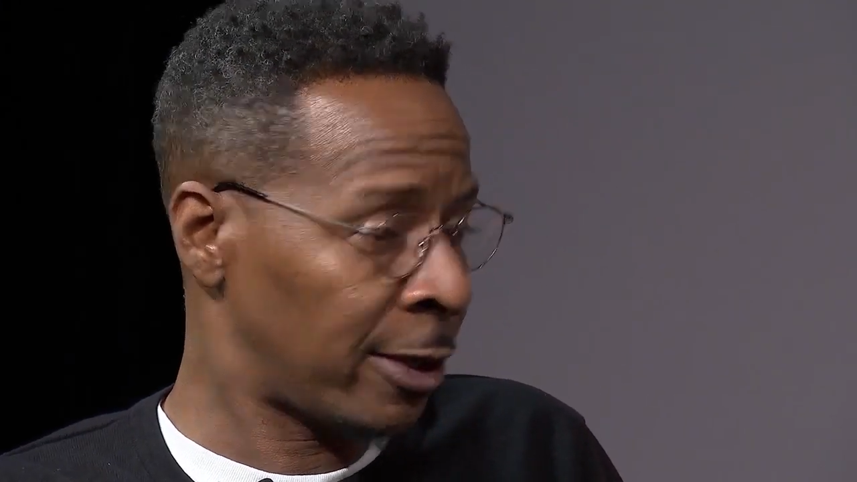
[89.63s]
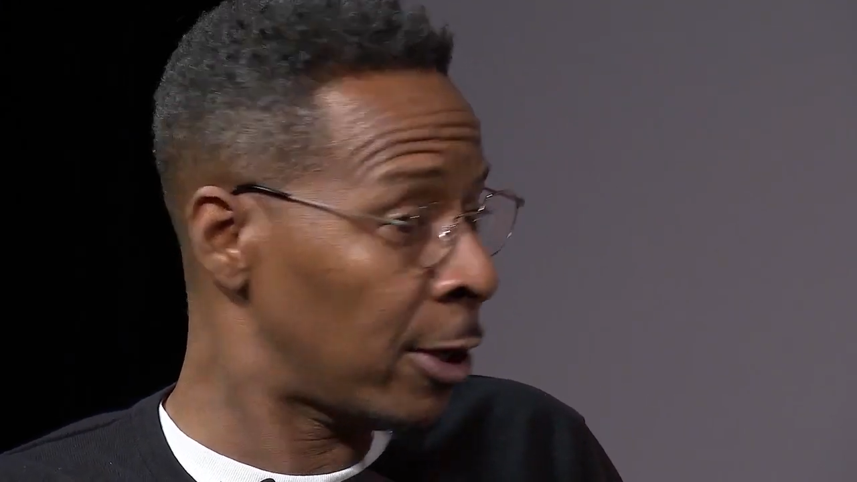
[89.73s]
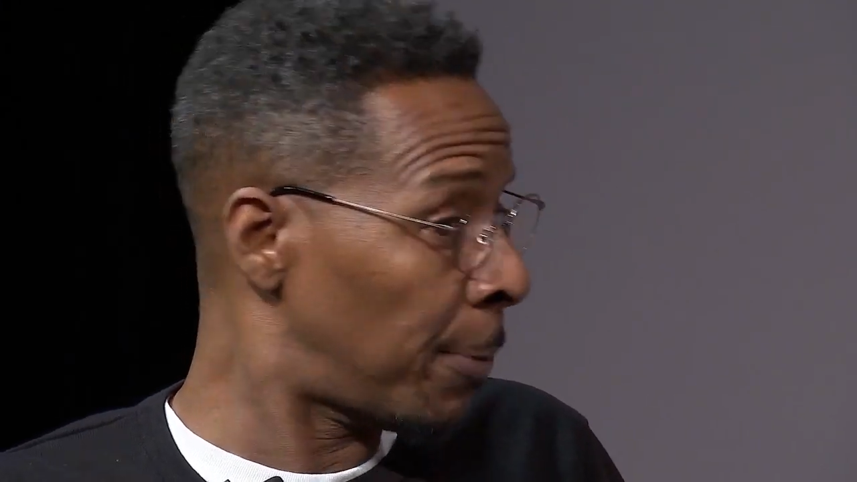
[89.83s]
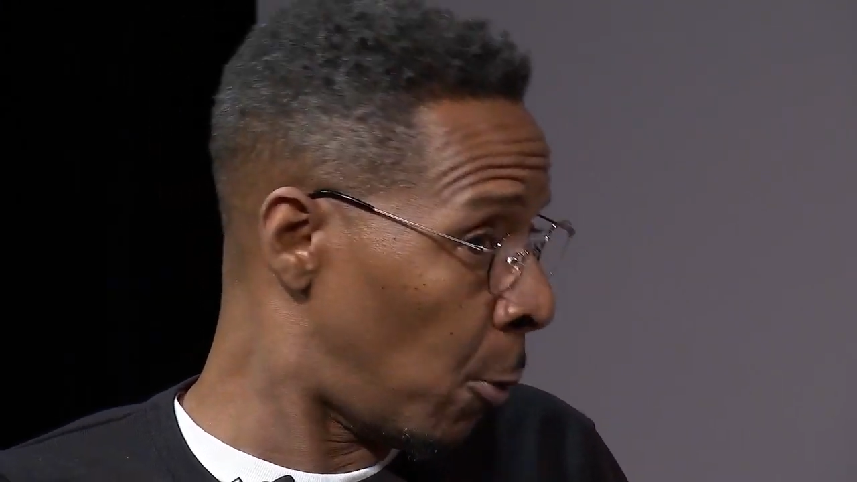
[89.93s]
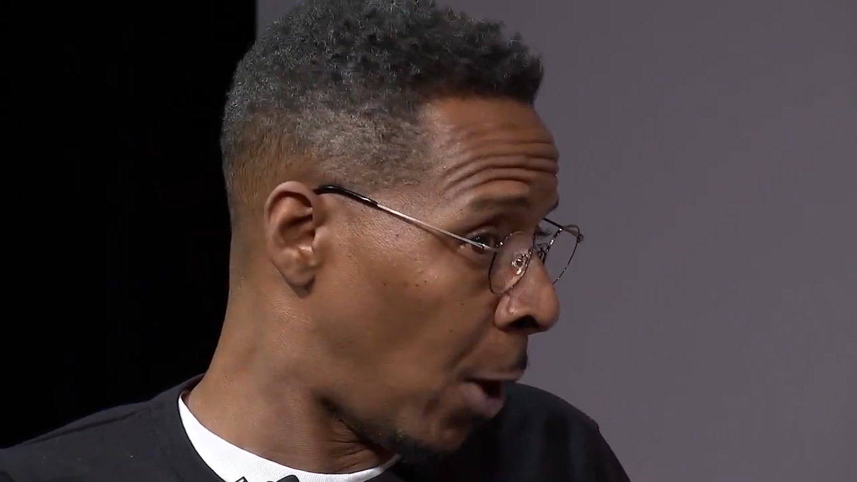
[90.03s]
to
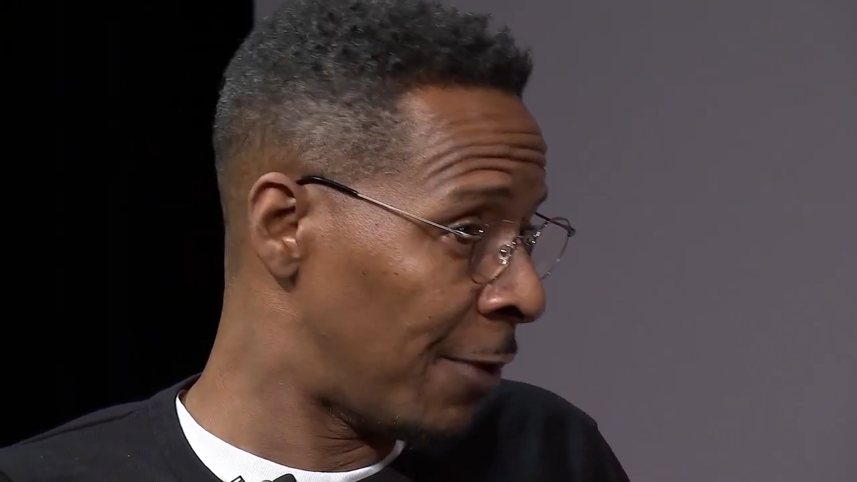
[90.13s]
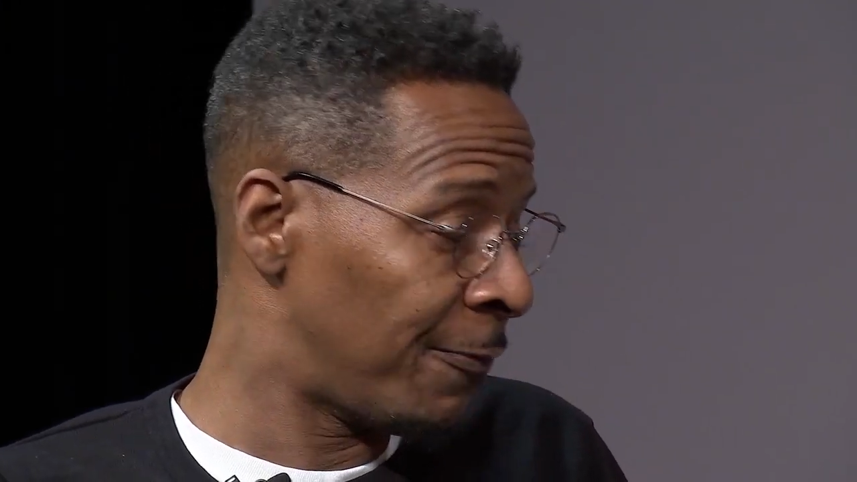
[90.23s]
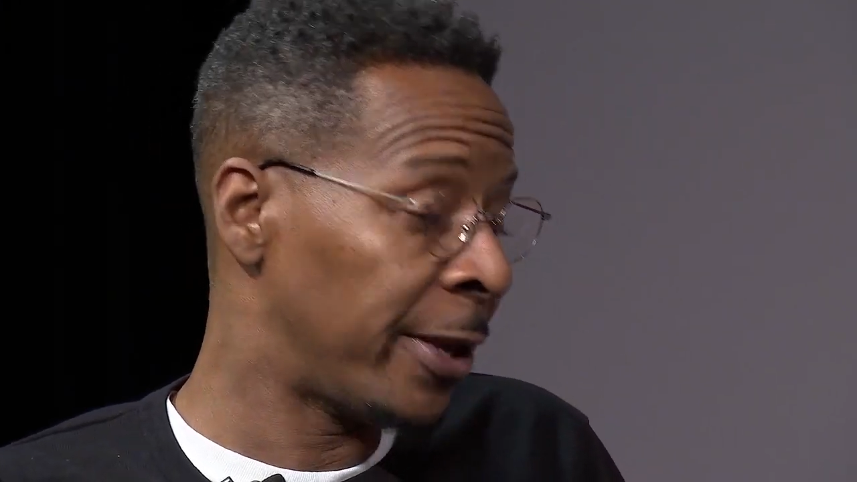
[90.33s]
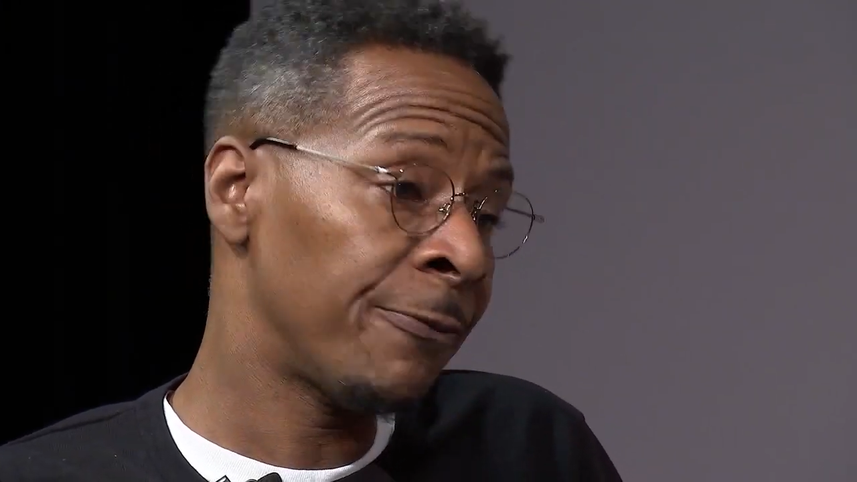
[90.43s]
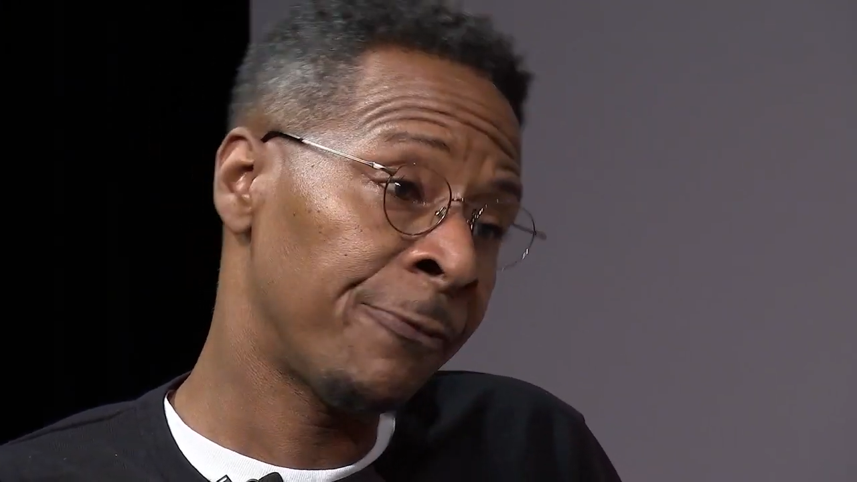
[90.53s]
my wife
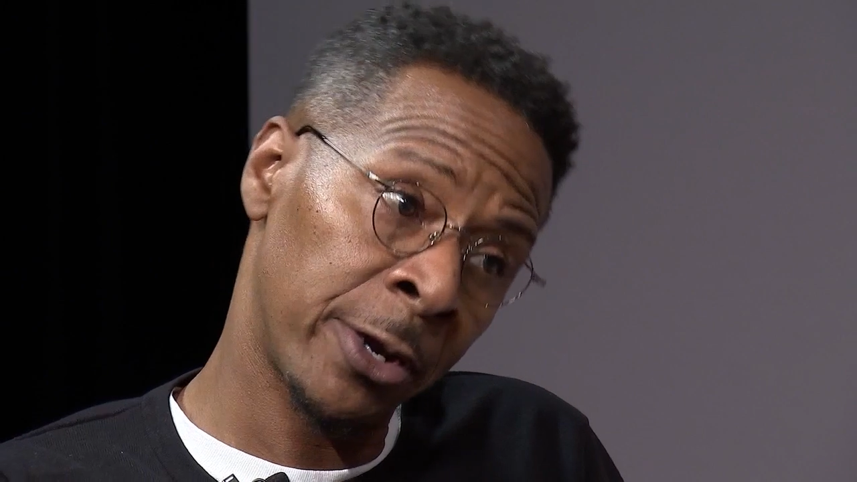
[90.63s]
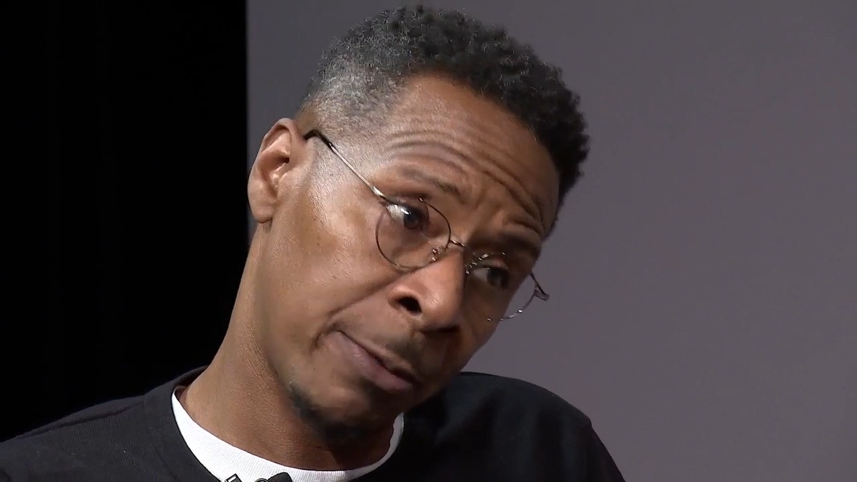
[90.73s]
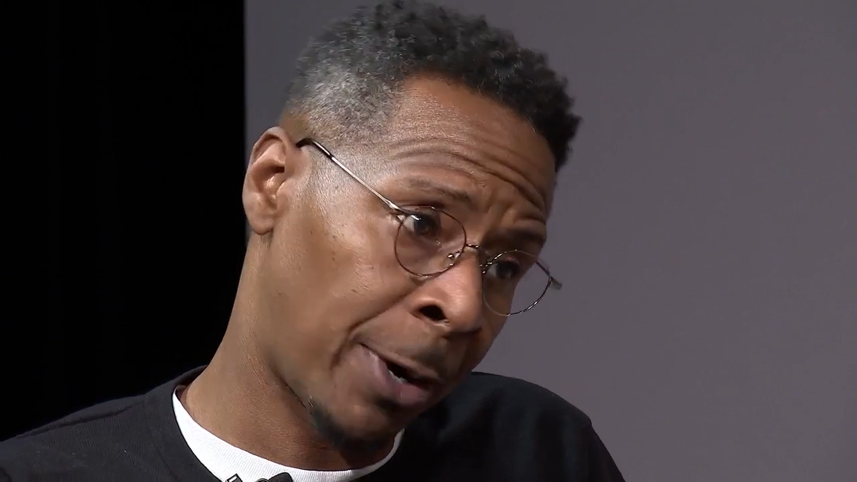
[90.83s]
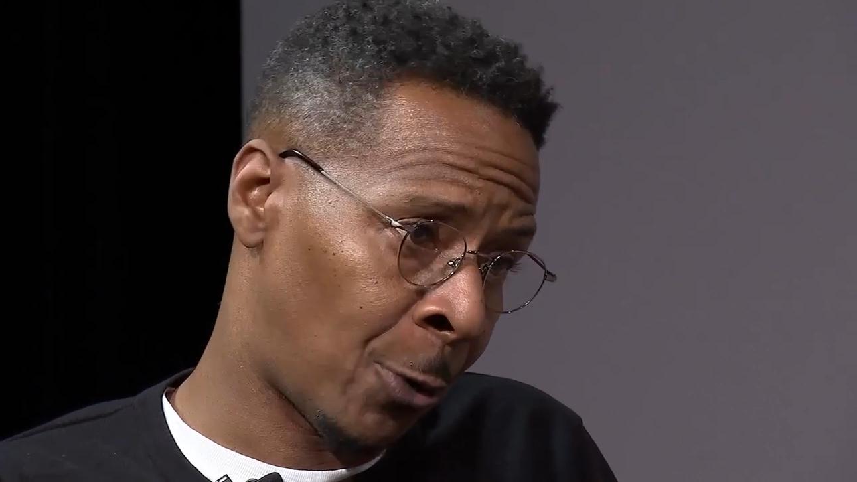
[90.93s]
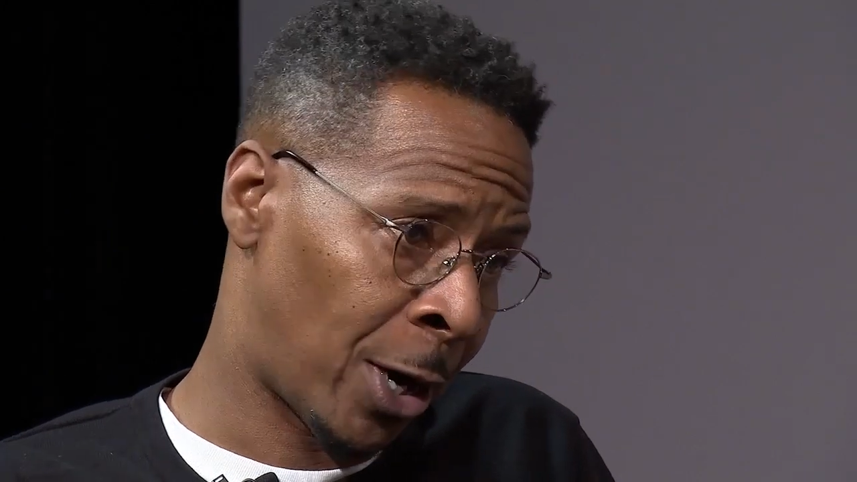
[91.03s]
and in front of
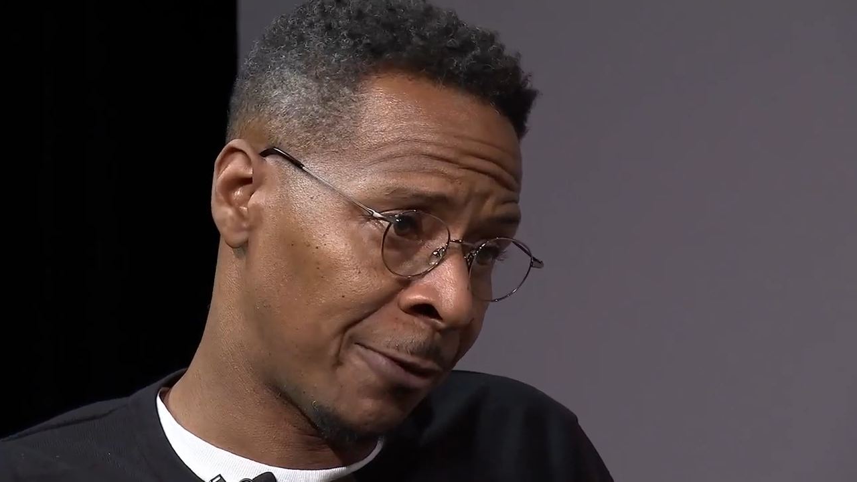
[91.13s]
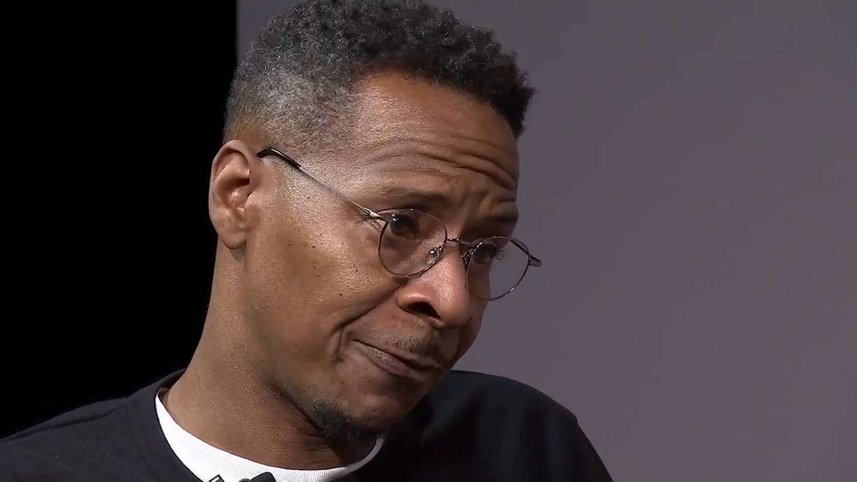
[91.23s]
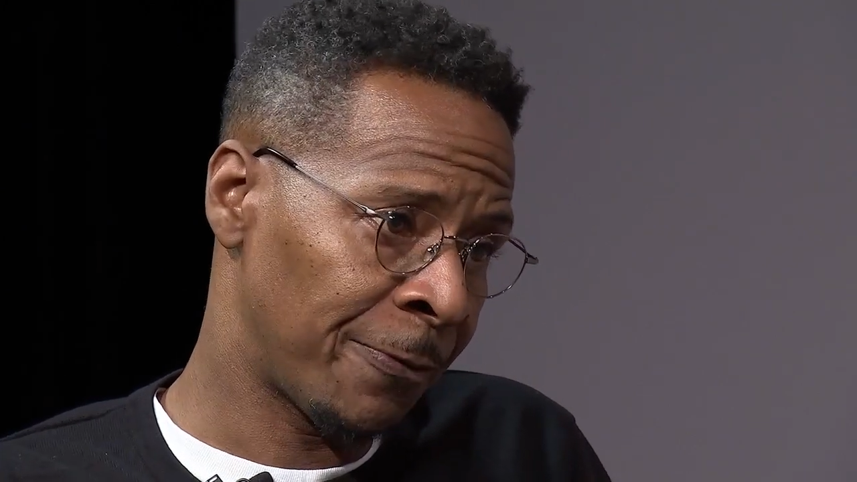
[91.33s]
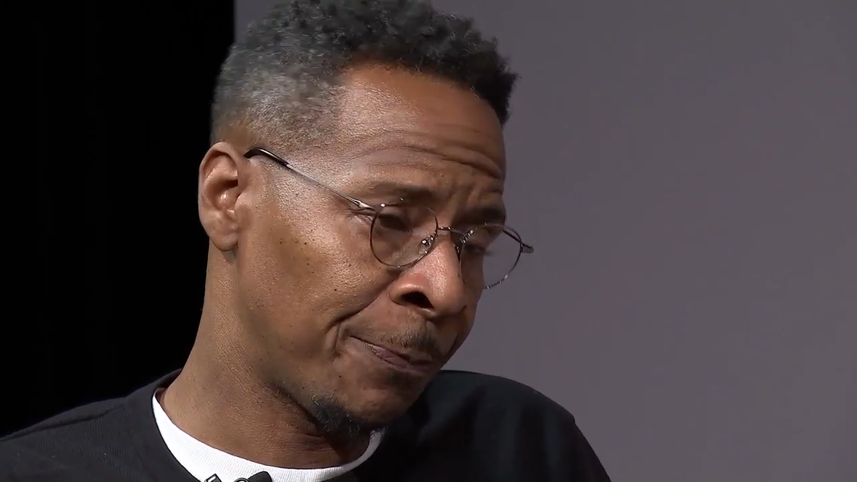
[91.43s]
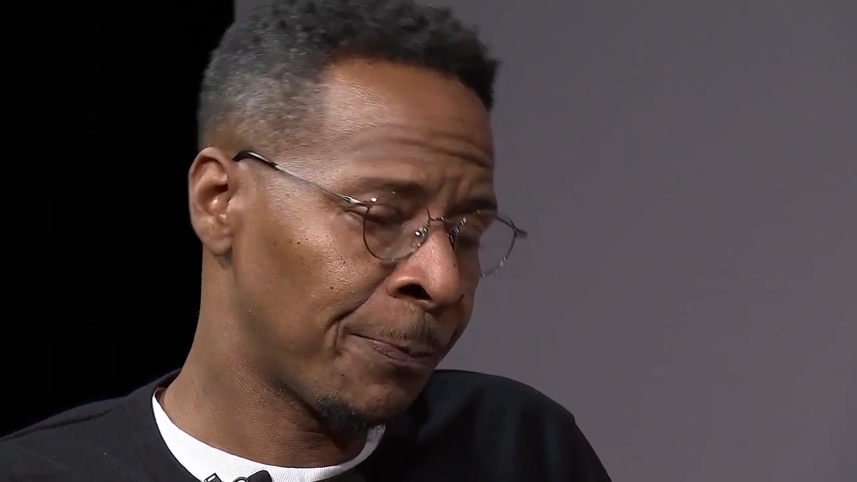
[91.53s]
my
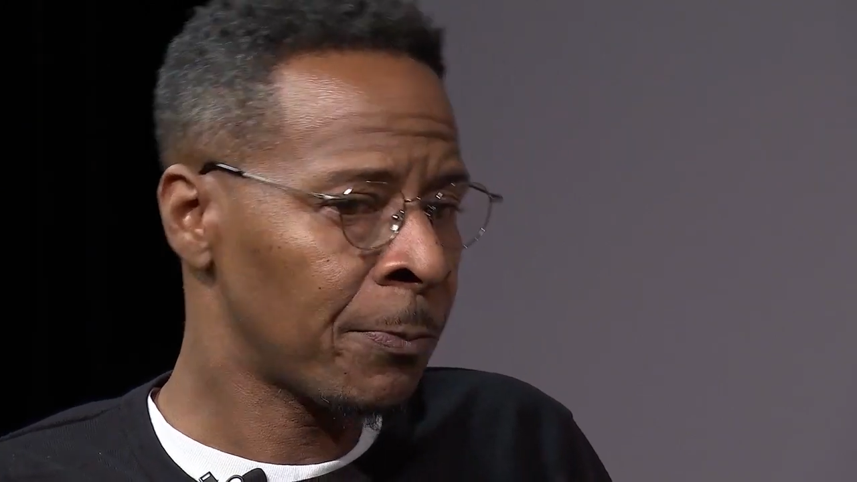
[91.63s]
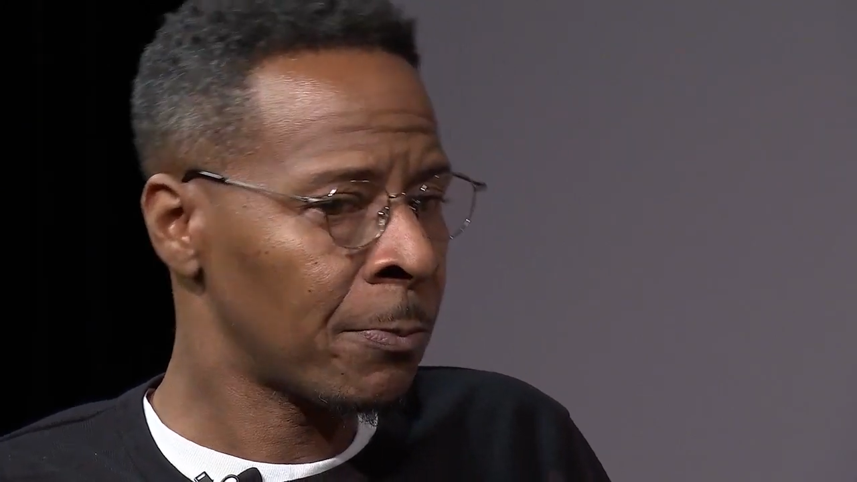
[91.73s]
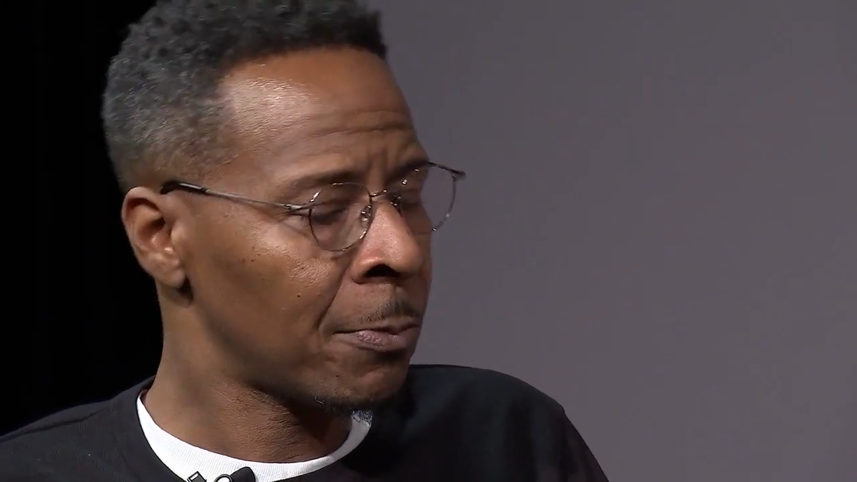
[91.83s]
wife.